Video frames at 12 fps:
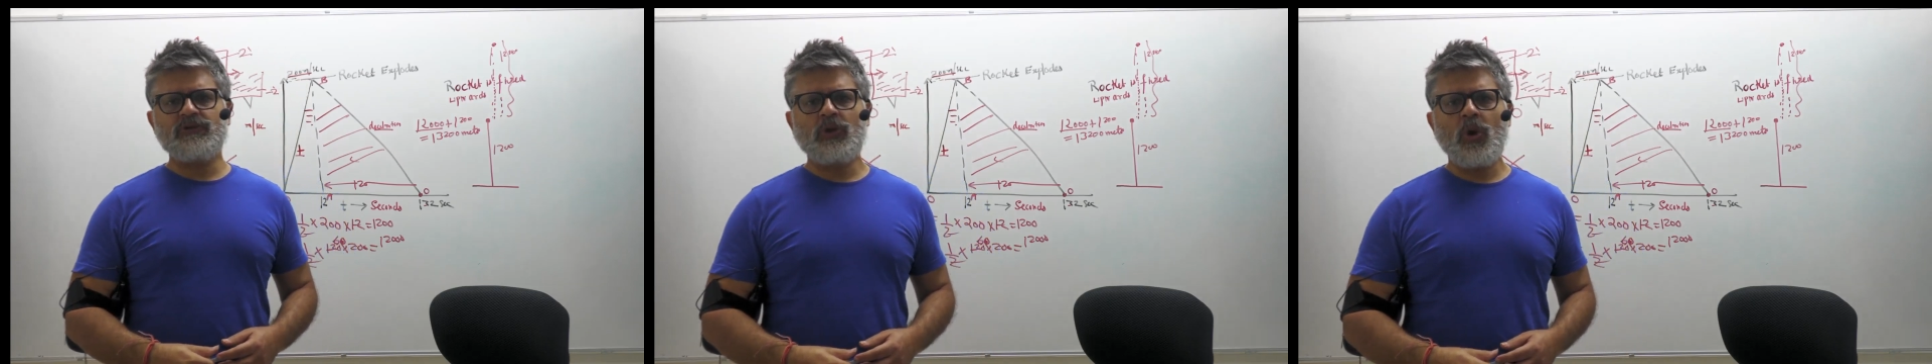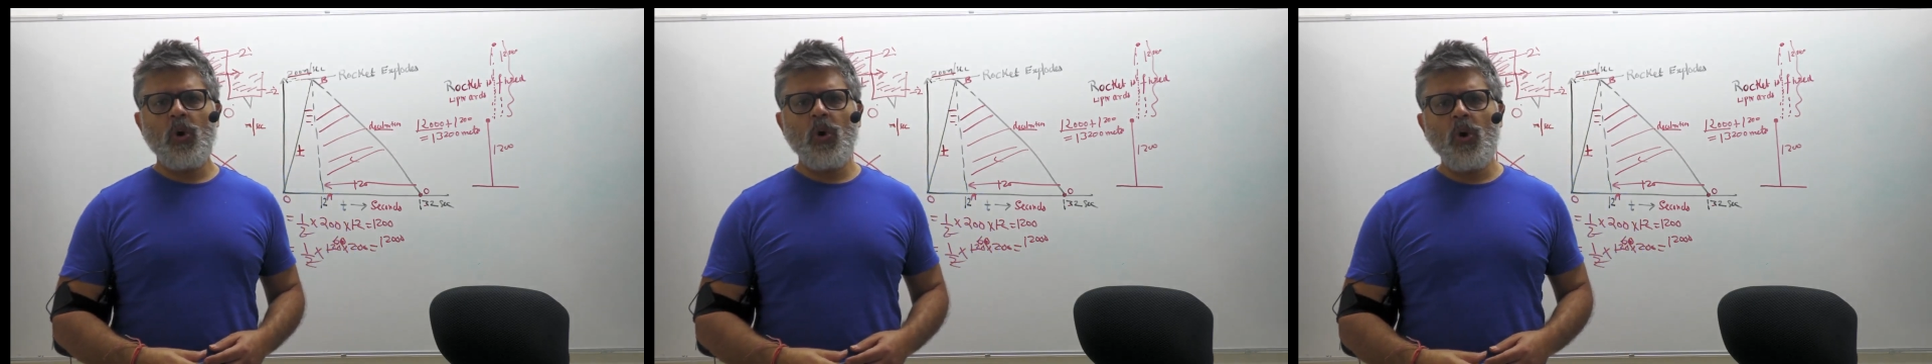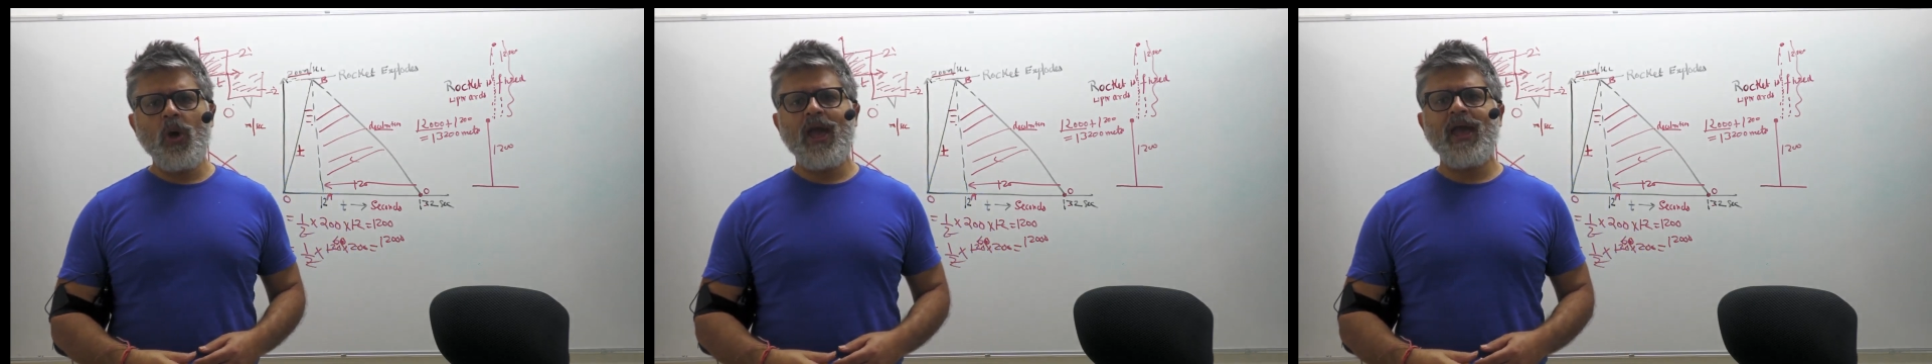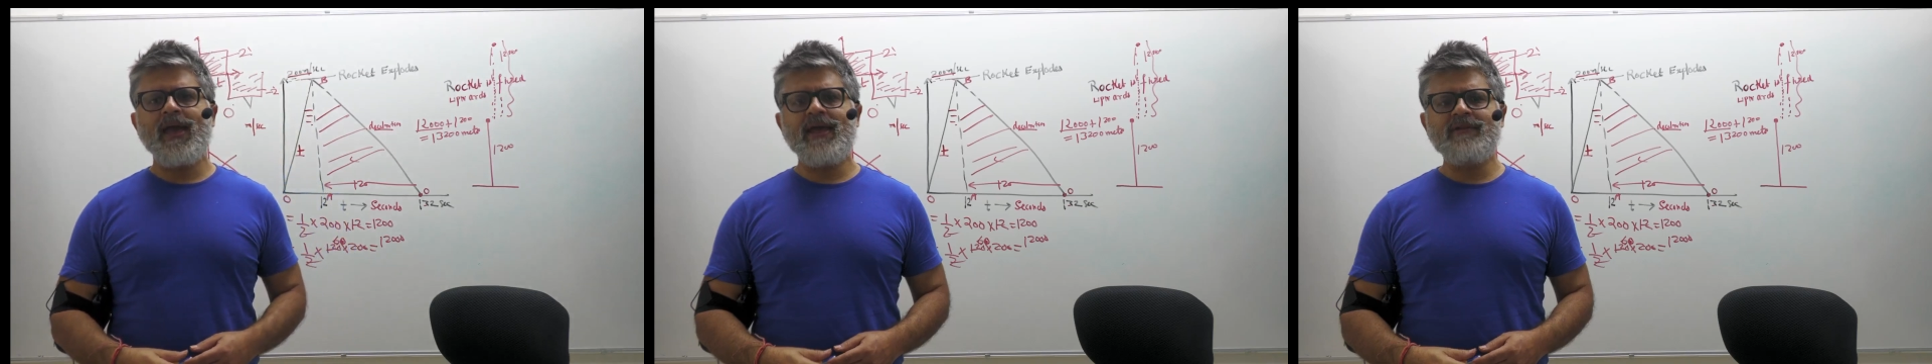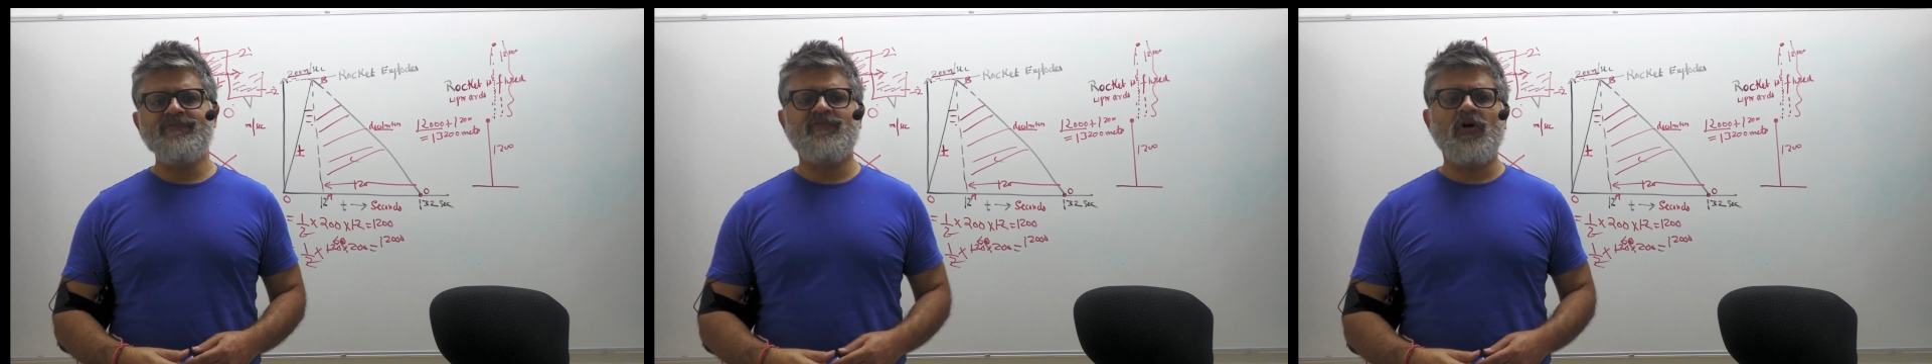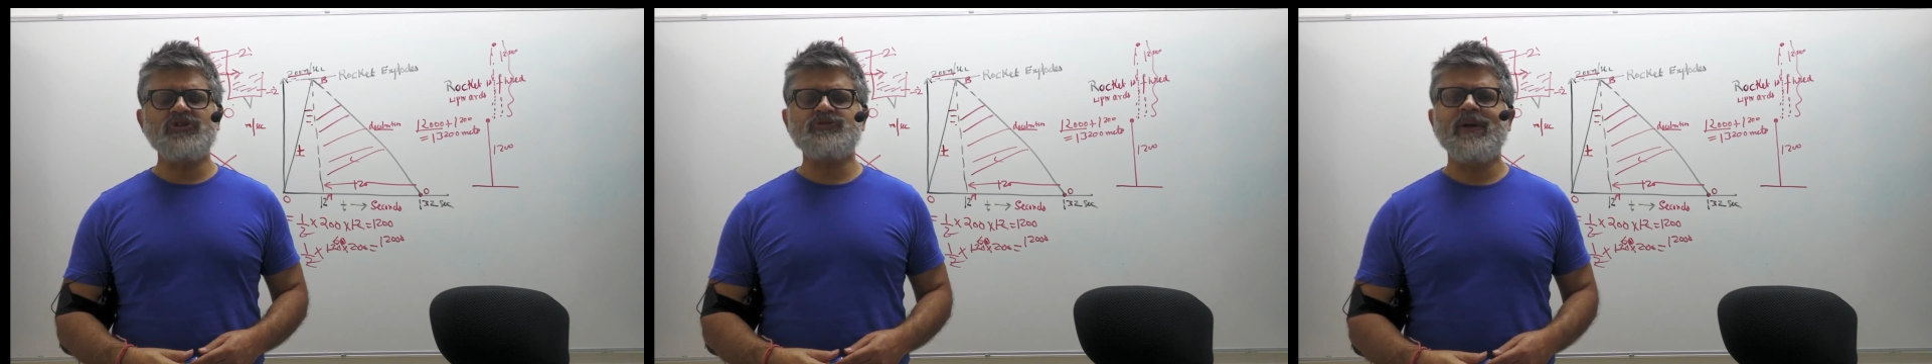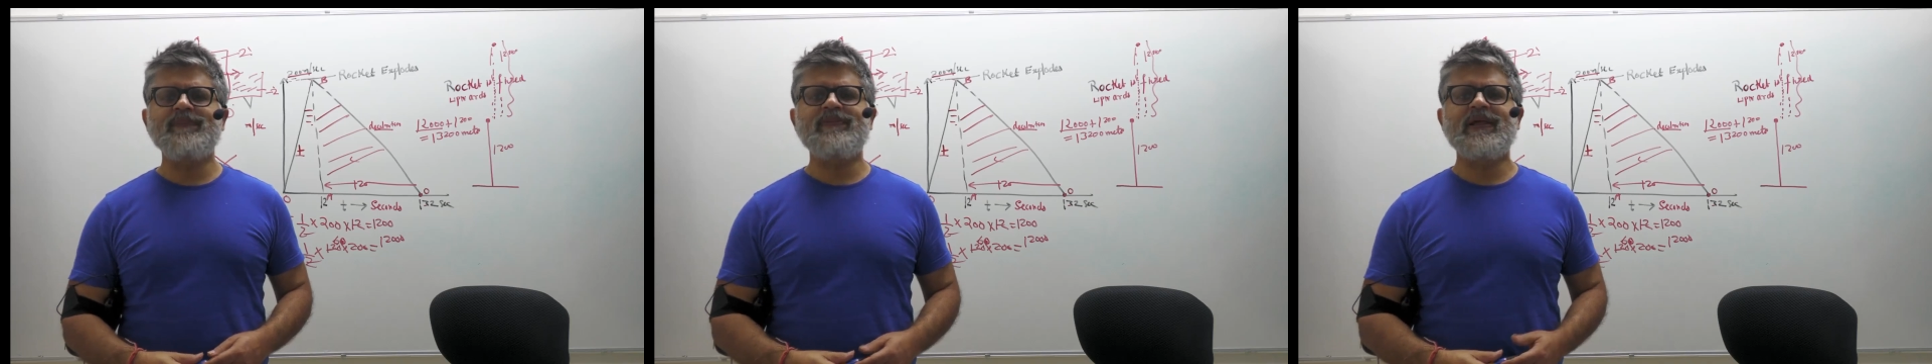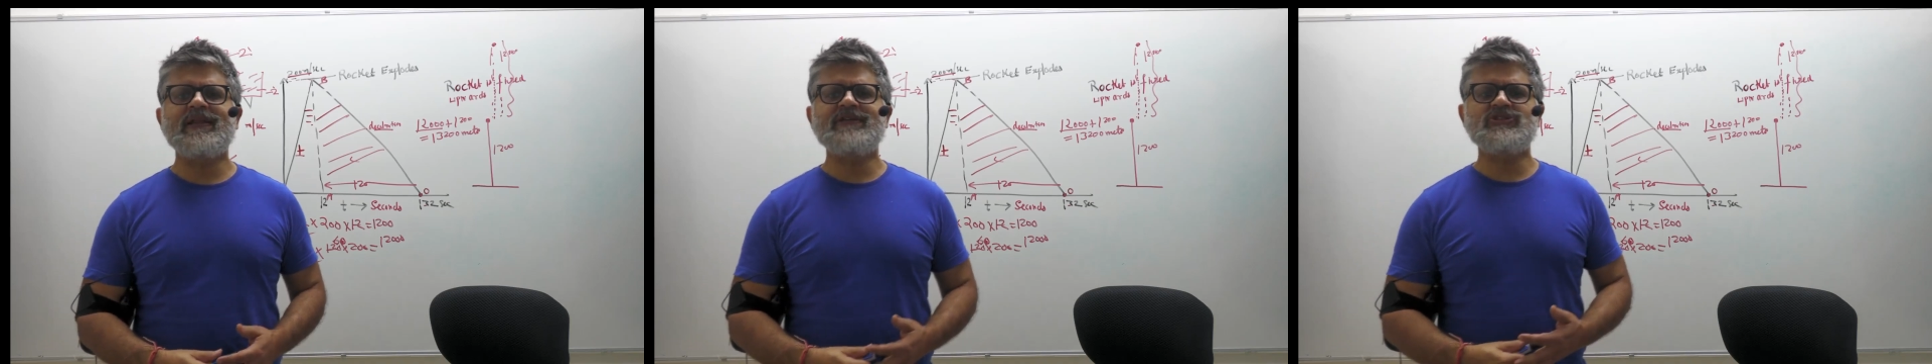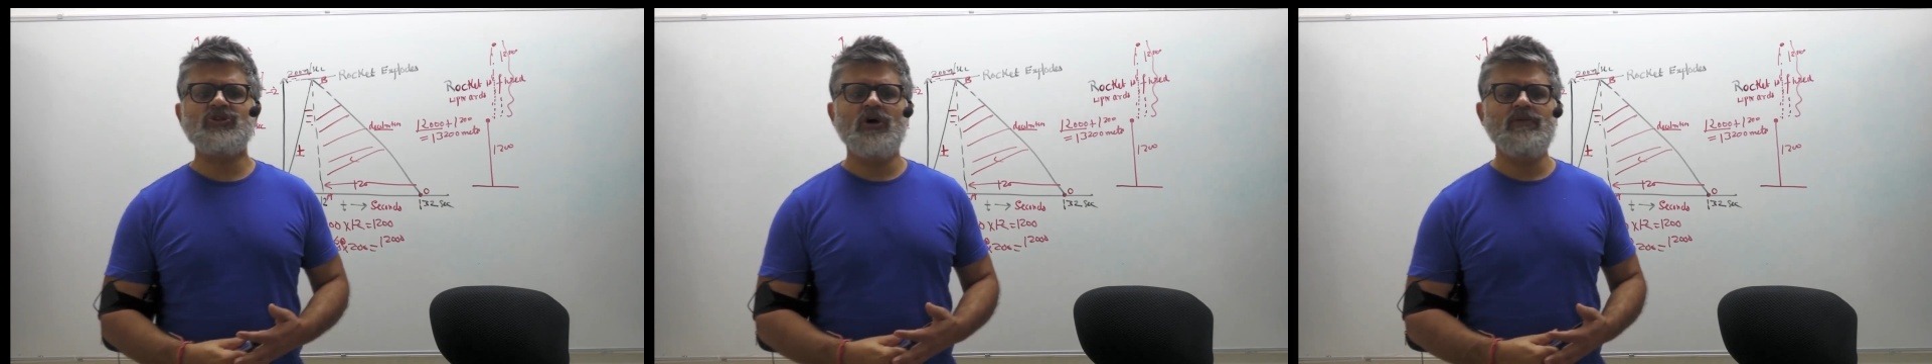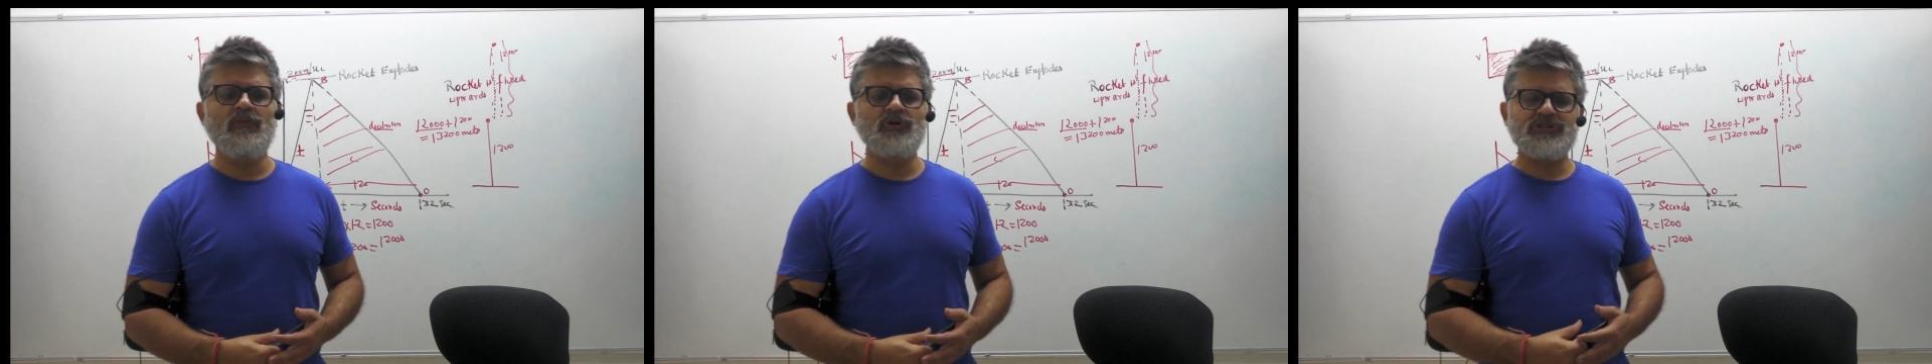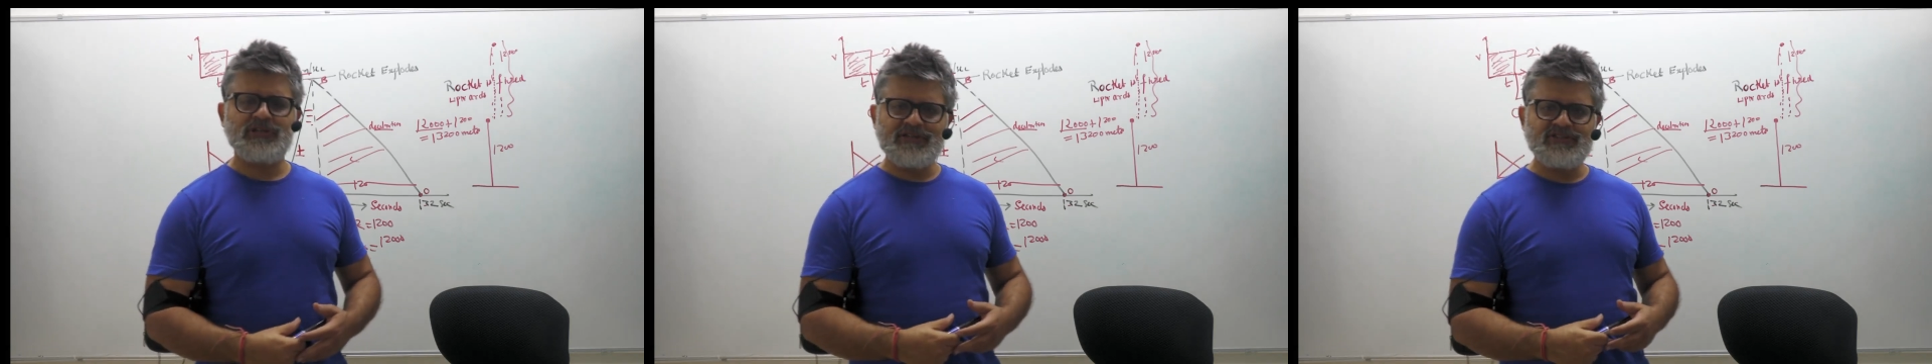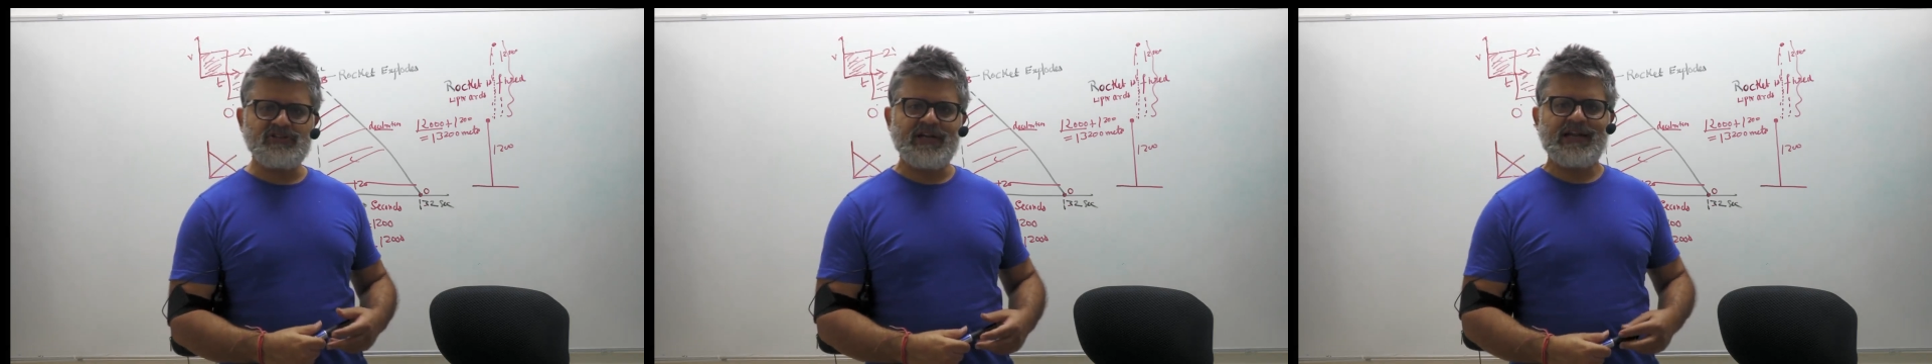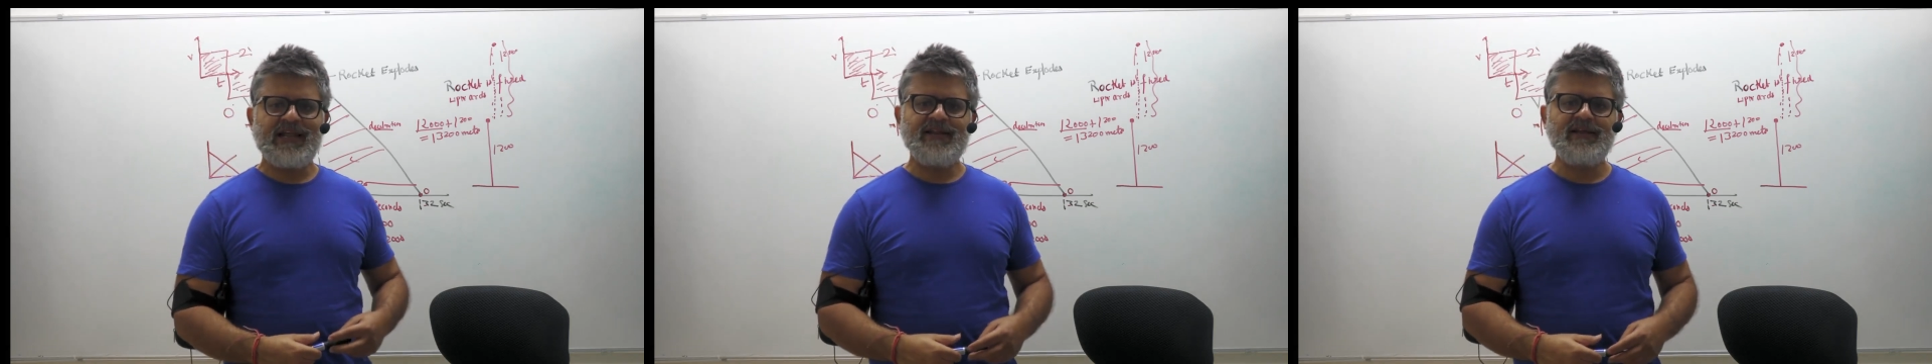Go and watch my playlist on motion and straight line.